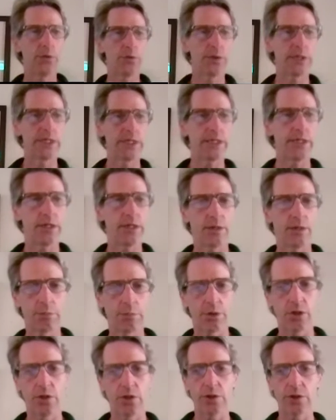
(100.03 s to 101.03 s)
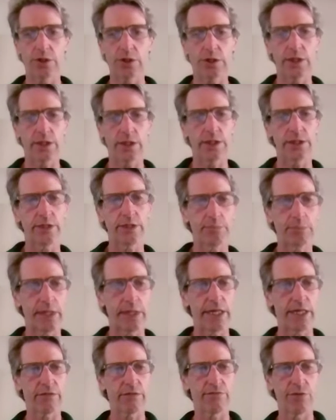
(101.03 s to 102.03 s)
we approached it,
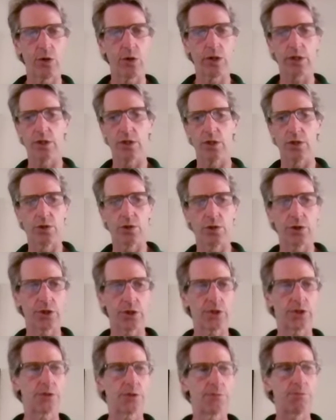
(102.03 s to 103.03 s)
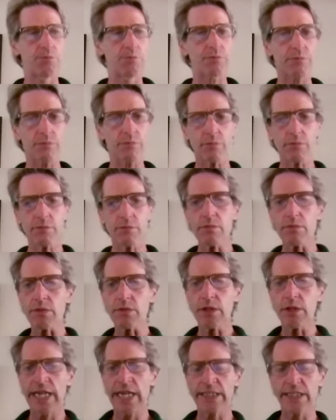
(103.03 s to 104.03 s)
bank foreclosure.
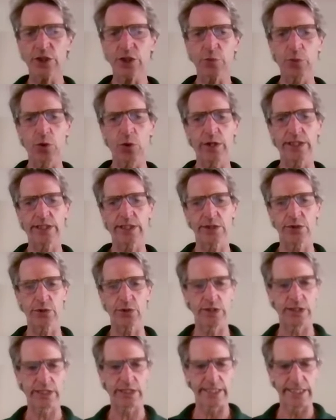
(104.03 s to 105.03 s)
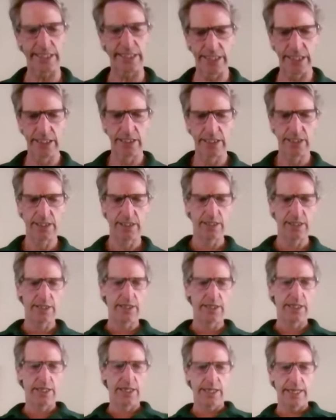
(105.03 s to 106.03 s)
At this point, there was a
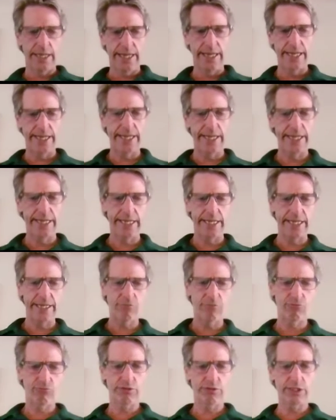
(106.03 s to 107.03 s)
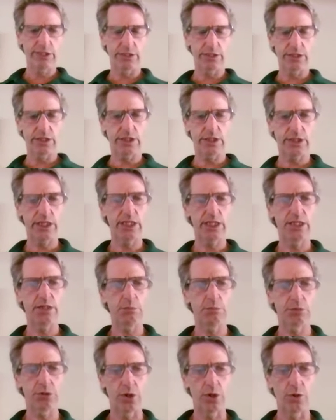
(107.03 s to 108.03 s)
real
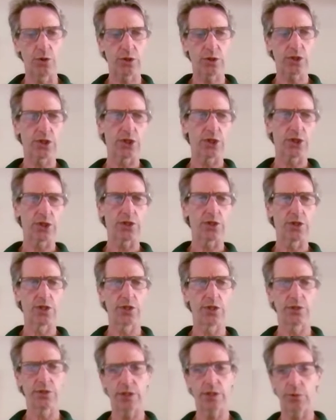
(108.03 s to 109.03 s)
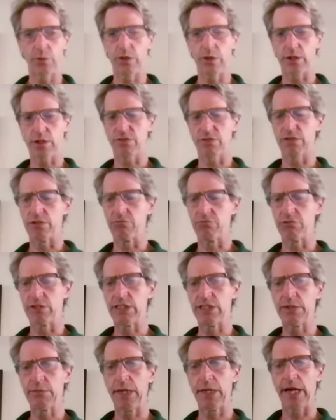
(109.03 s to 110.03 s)
estate broker that worked for
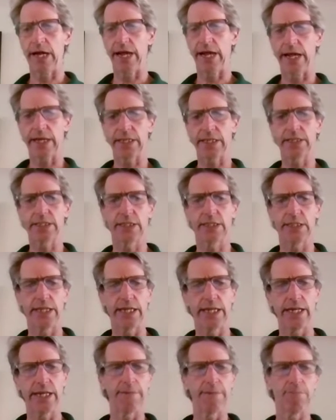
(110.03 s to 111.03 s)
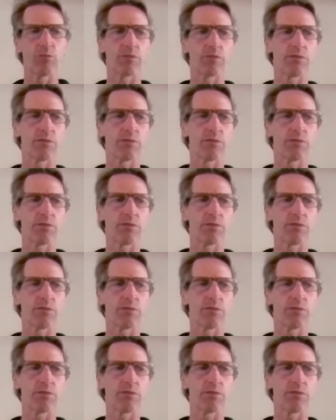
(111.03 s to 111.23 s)
Remax that